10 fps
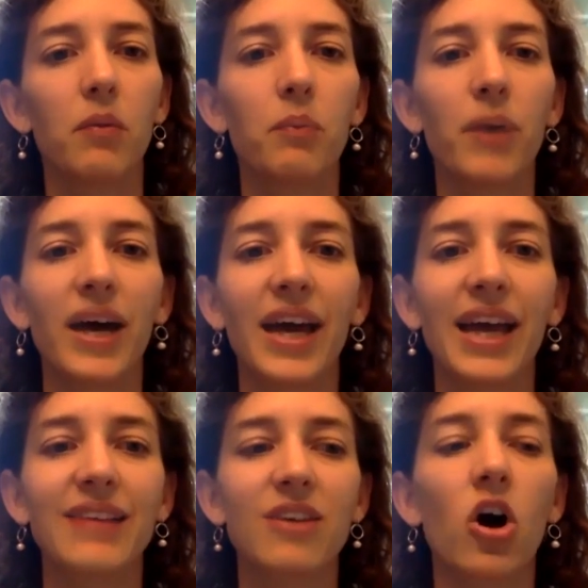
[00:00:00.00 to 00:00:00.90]
But
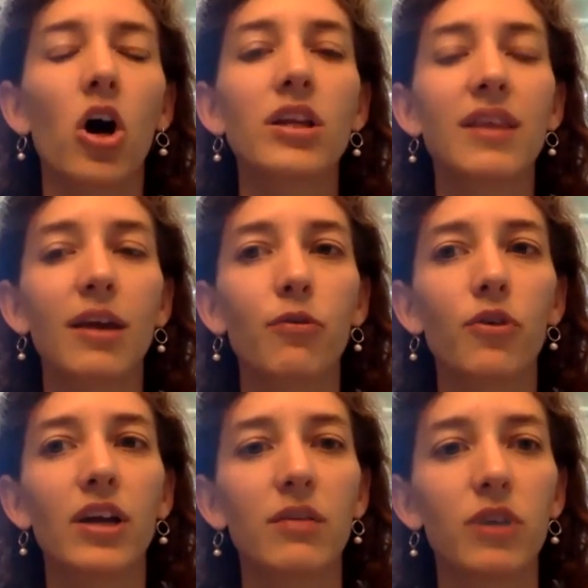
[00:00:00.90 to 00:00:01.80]
it's a hard thing for
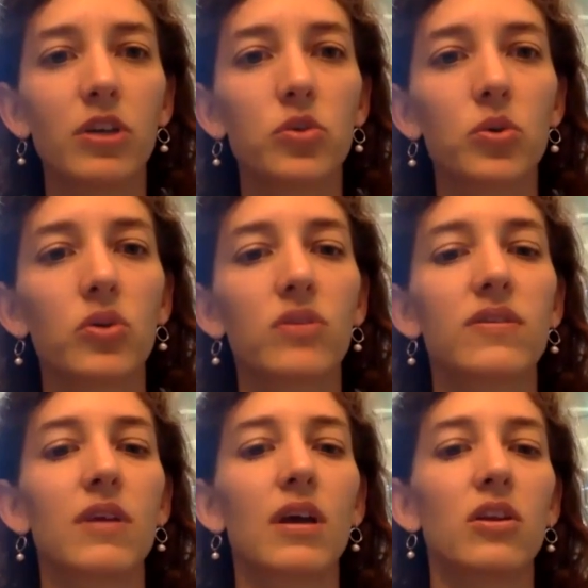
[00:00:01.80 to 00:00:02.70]
individuals
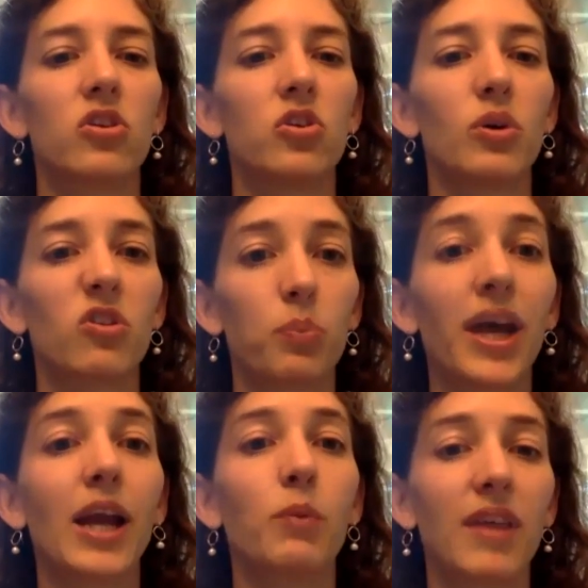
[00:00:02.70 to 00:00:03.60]
to
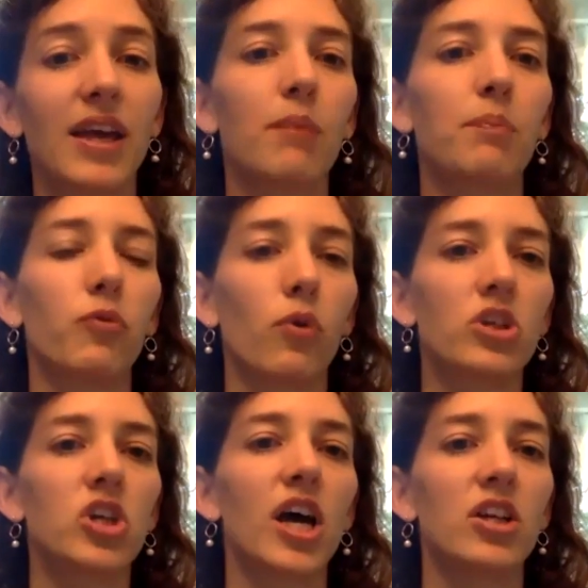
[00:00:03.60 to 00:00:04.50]
explain when they get before a
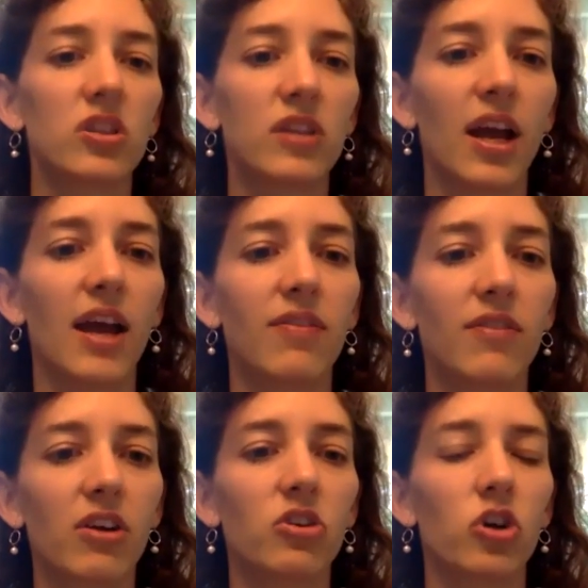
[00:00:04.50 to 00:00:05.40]
judge and
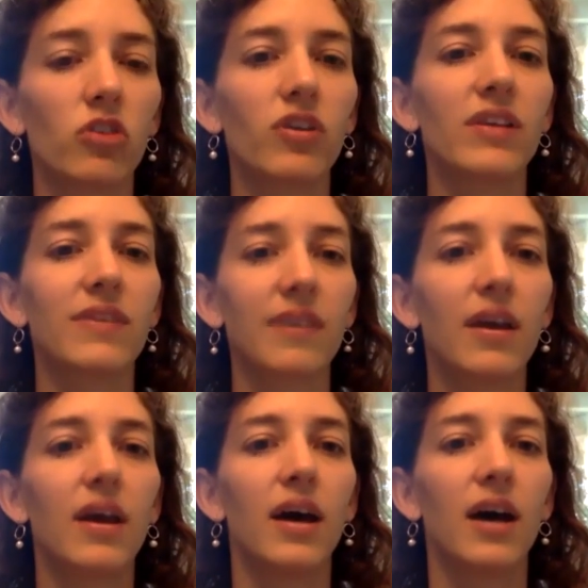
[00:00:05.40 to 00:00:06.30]
they're nervous
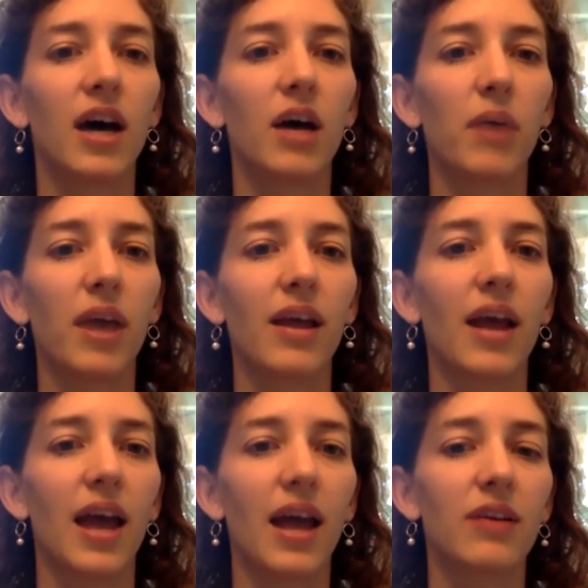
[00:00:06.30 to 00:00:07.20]

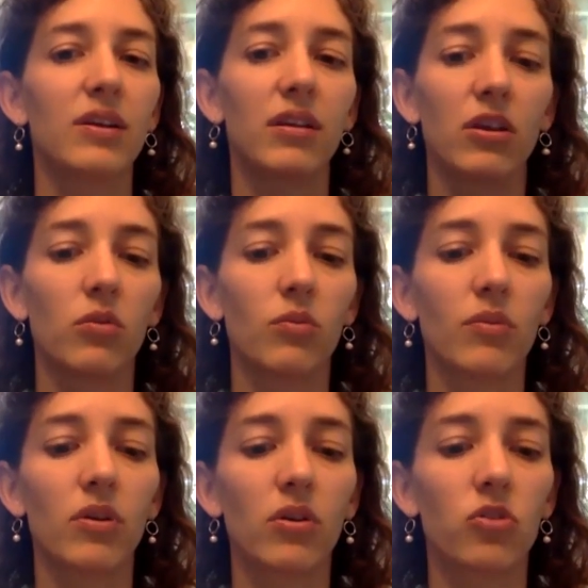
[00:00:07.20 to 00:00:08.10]
and
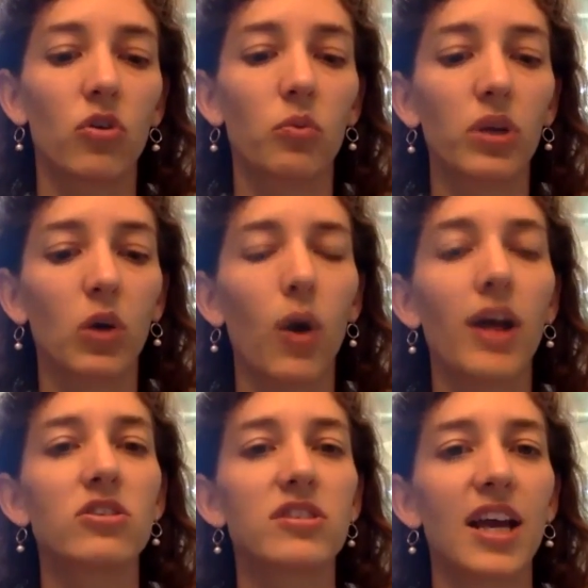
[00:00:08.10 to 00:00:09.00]
don't really quite
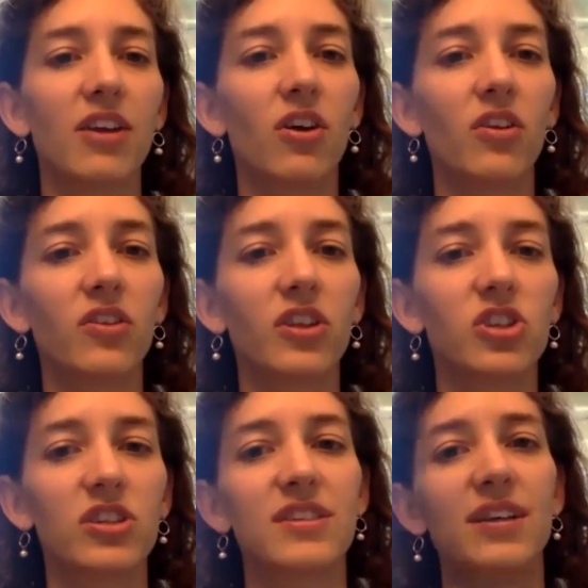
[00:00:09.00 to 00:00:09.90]
understand all the
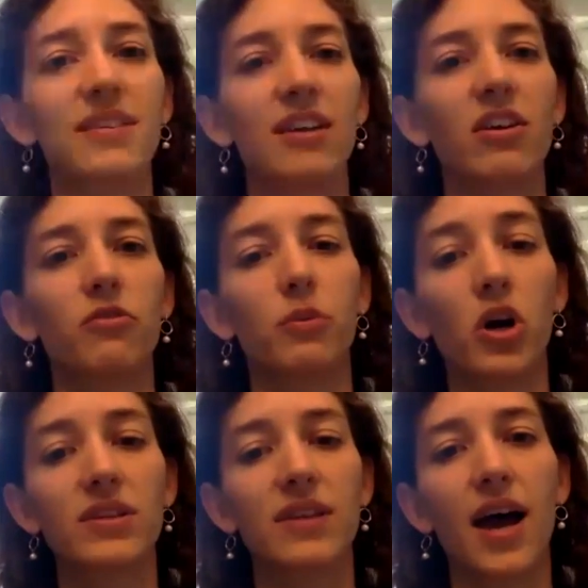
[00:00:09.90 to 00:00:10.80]
logistics from
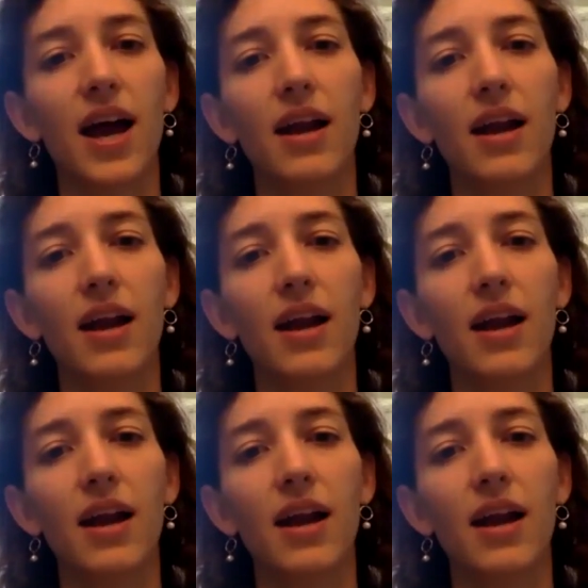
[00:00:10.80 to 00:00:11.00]
our side.